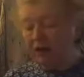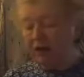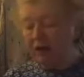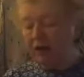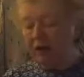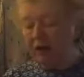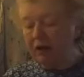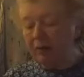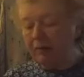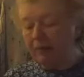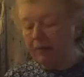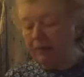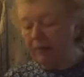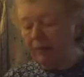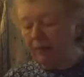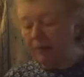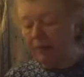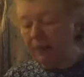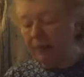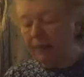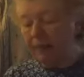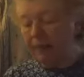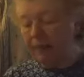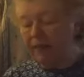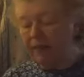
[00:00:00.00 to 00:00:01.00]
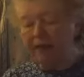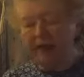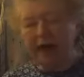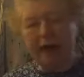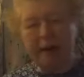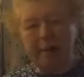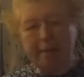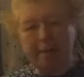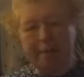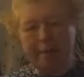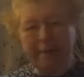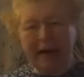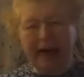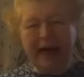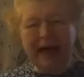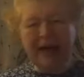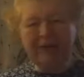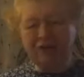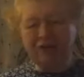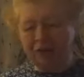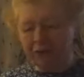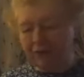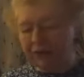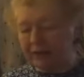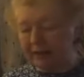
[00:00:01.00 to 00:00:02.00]
up that
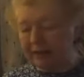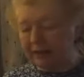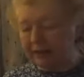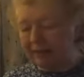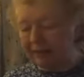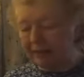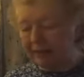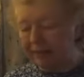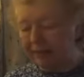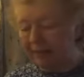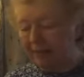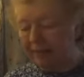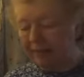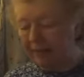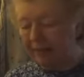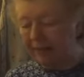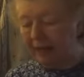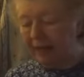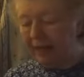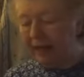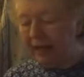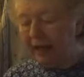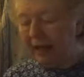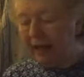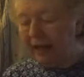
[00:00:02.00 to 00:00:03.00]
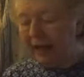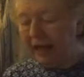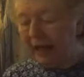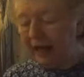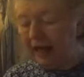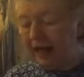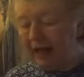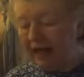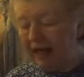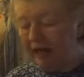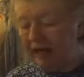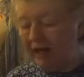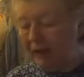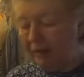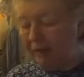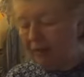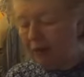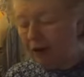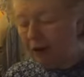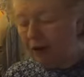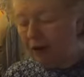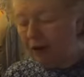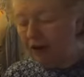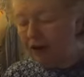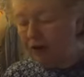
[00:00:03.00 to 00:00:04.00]
mattress and
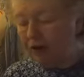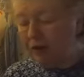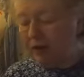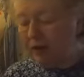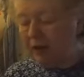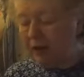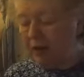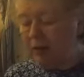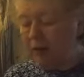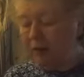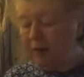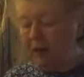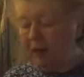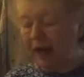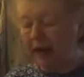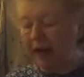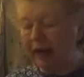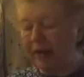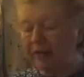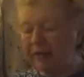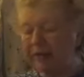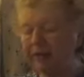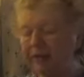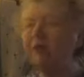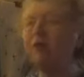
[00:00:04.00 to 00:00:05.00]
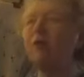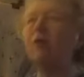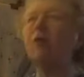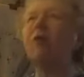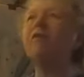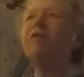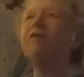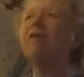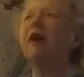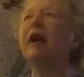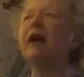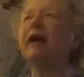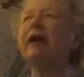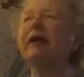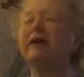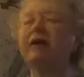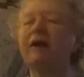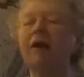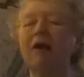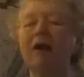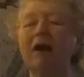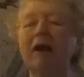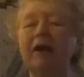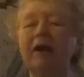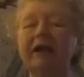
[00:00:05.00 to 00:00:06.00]
departed to his own house, glorifying
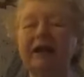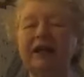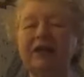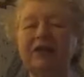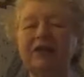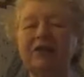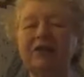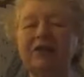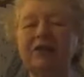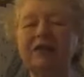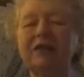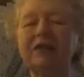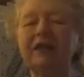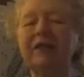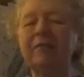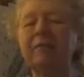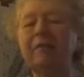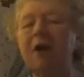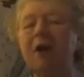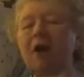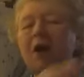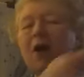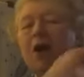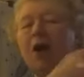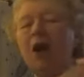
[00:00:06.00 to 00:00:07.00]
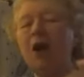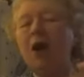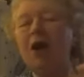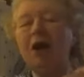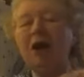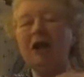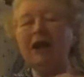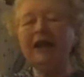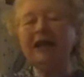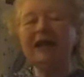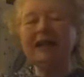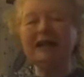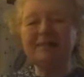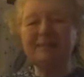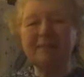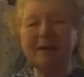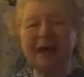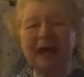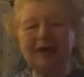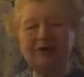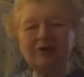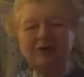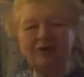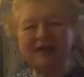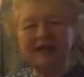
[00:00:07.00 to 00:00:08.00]
God. Can you see him pulling his
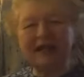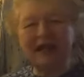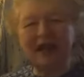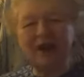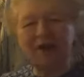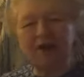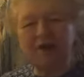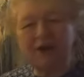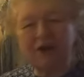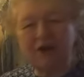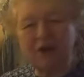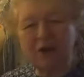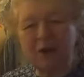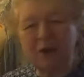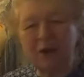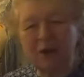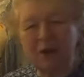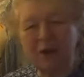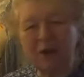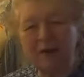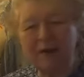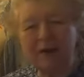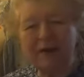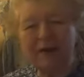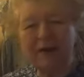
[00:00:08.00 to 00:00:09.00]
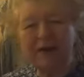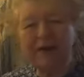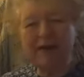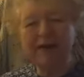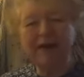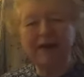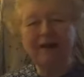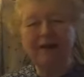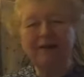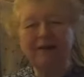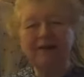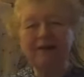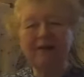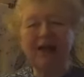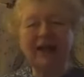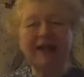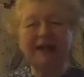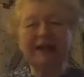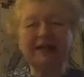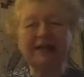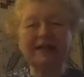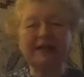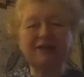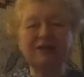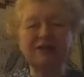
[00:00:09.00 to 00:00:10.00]
mattress out the door?
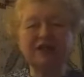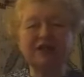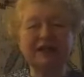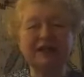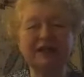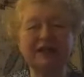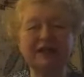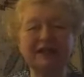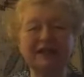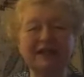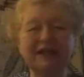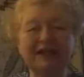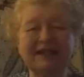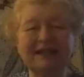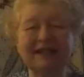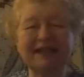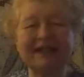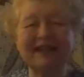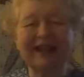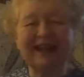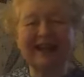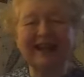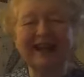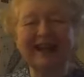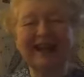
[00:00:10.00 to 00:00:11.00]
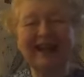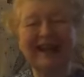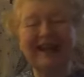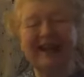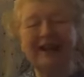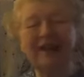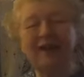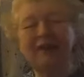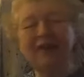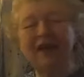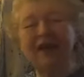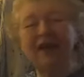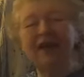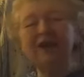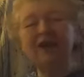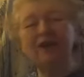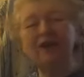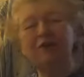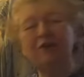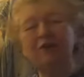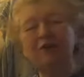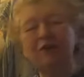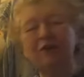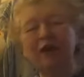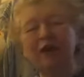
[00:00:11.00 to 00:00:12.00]
Thanks, Jesus. Thank you,
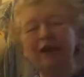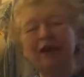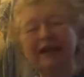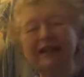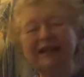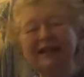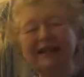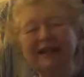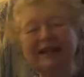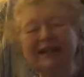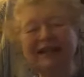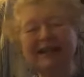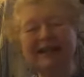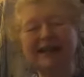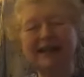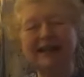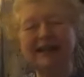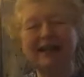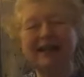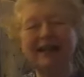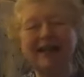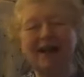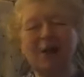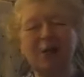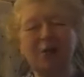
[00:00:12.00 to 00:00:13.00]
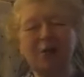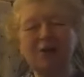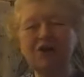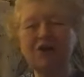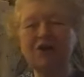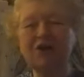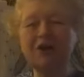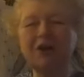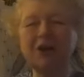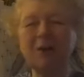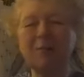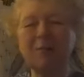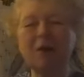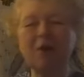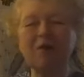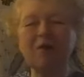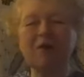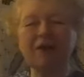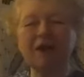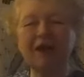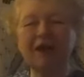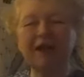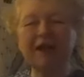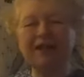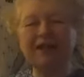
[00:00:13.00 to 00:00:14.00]
friends. I want you to come over
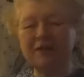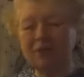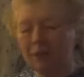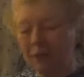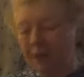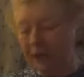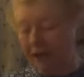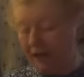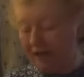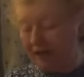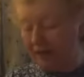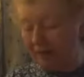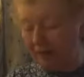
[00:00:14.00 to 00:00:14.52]
next week.